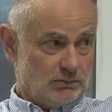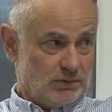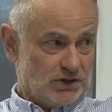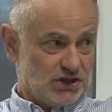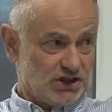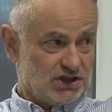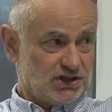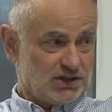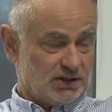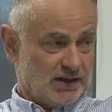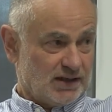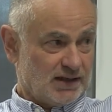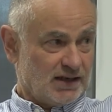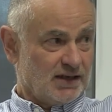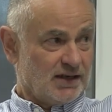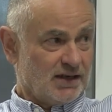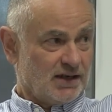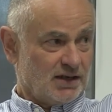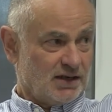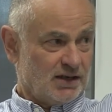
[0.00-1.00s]
which is
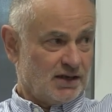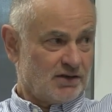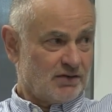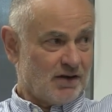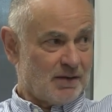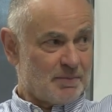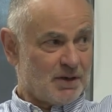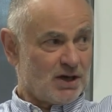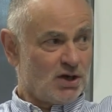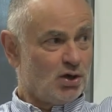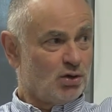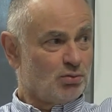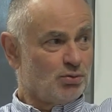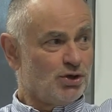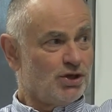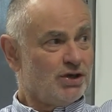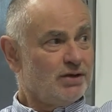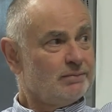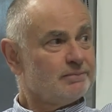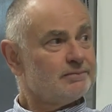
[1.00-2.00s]
a great big long
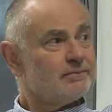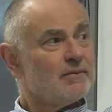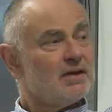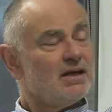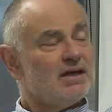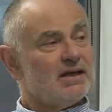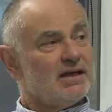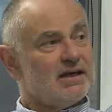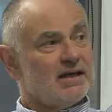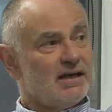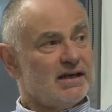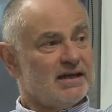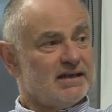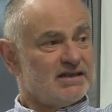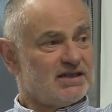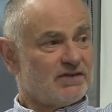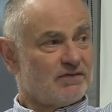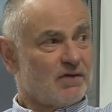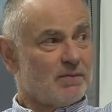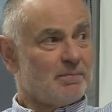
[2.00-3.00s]
word,
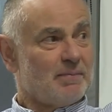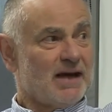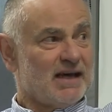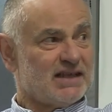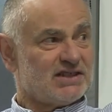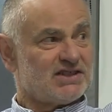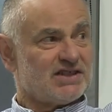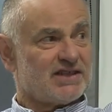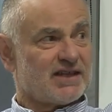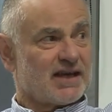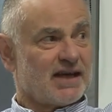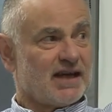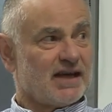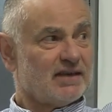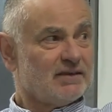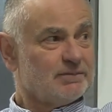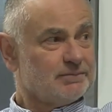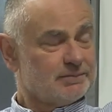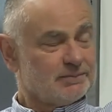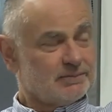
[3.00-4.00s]
in different parts of the
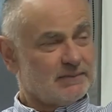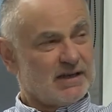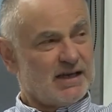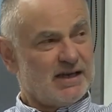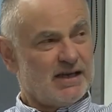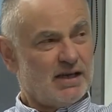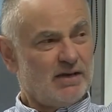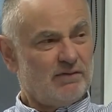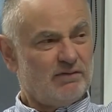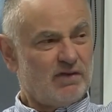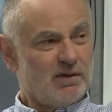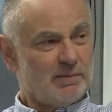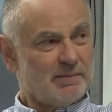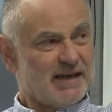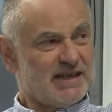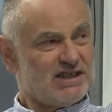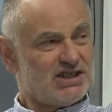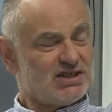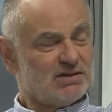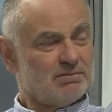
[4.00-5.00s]
gut. And
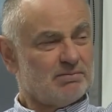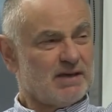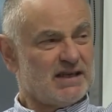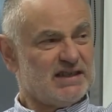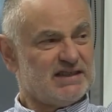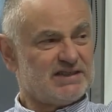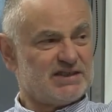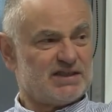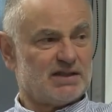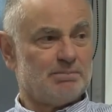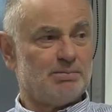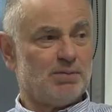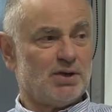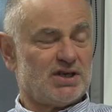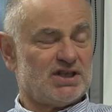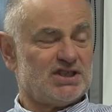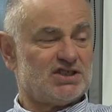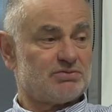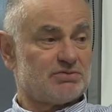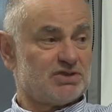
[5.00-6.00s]
inflammation means the
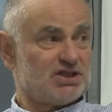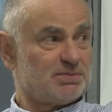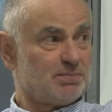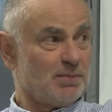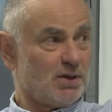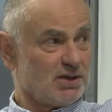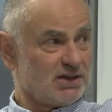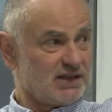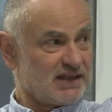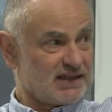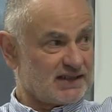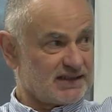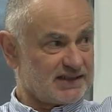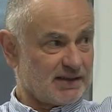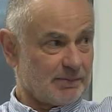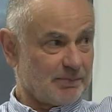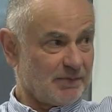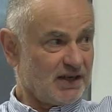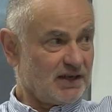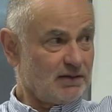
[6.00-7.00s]
body's responding to
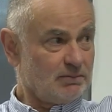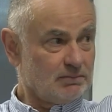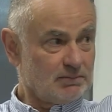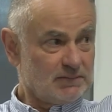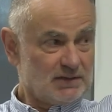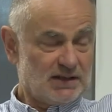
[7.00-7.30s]
something.